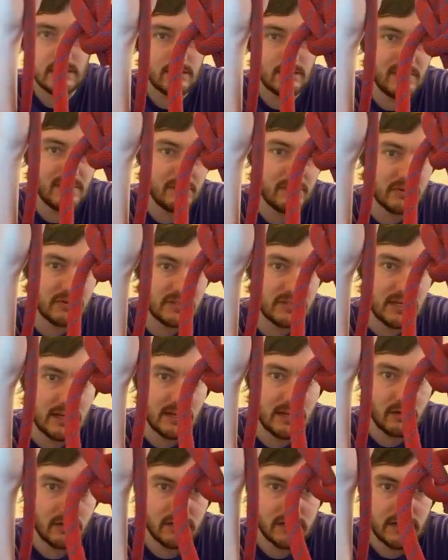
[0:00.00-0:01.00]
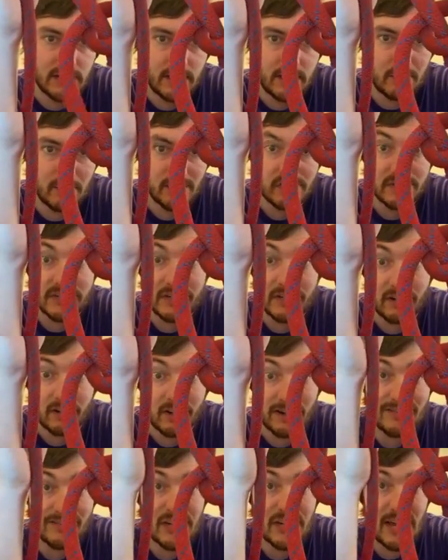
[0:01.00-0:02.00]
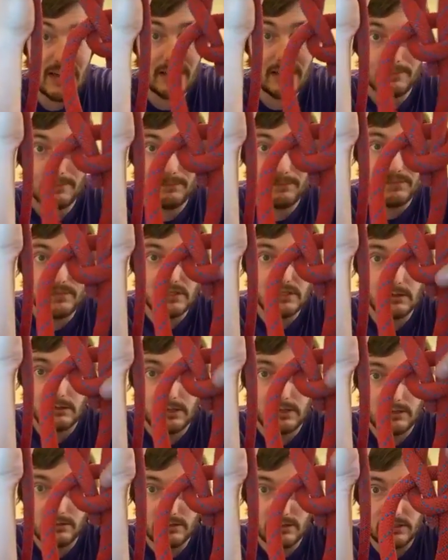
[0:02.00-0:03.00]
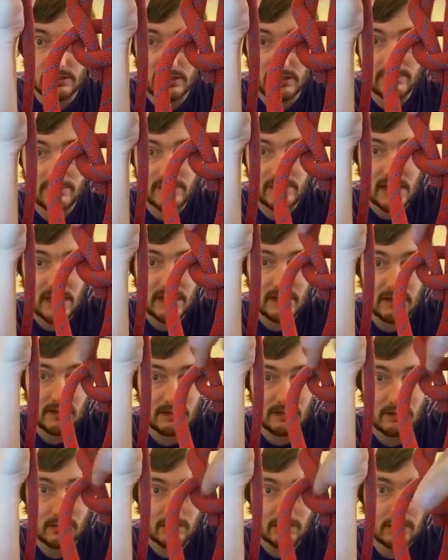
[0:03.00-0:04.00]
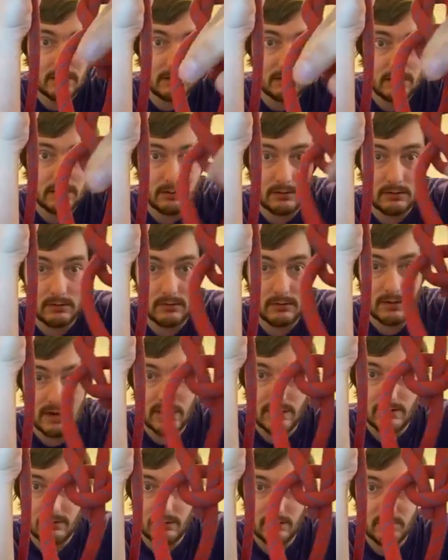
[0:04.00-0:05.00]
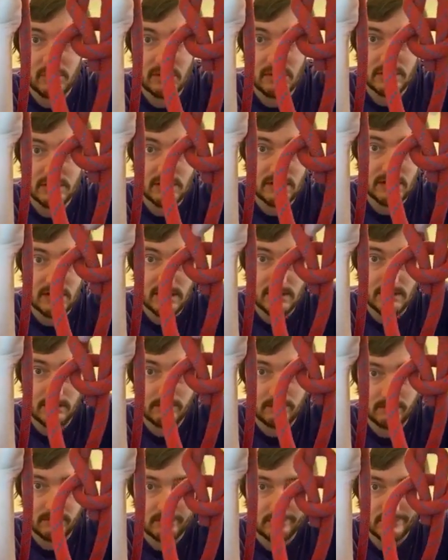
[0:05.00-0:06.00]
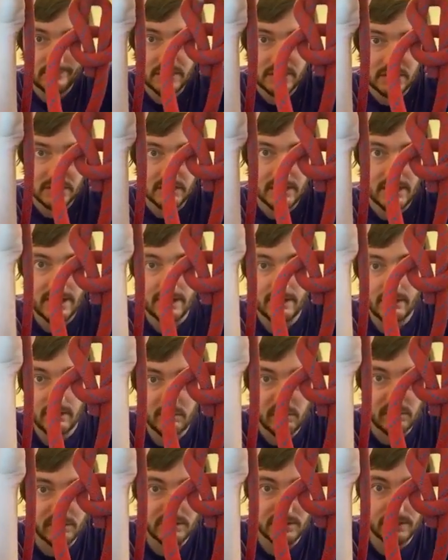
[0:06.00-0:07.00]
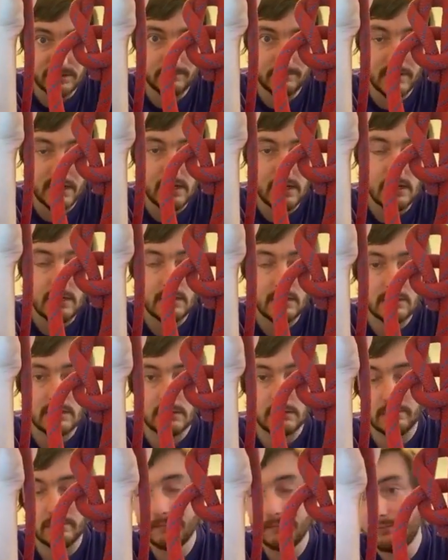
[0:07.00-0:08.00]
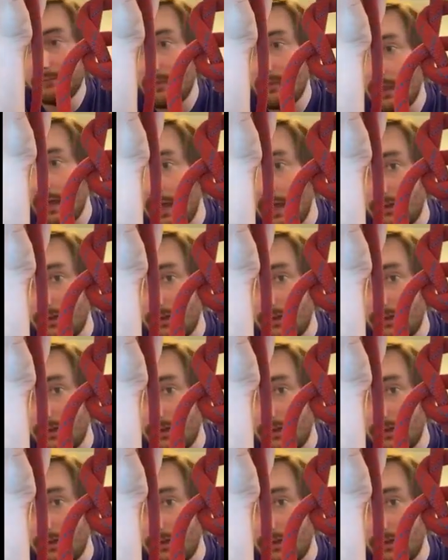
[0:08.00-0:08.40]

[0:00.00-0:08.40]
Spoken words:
people say looks like a person in a life jacket. So here's the life jacket around the person, and this is the head of the person. So that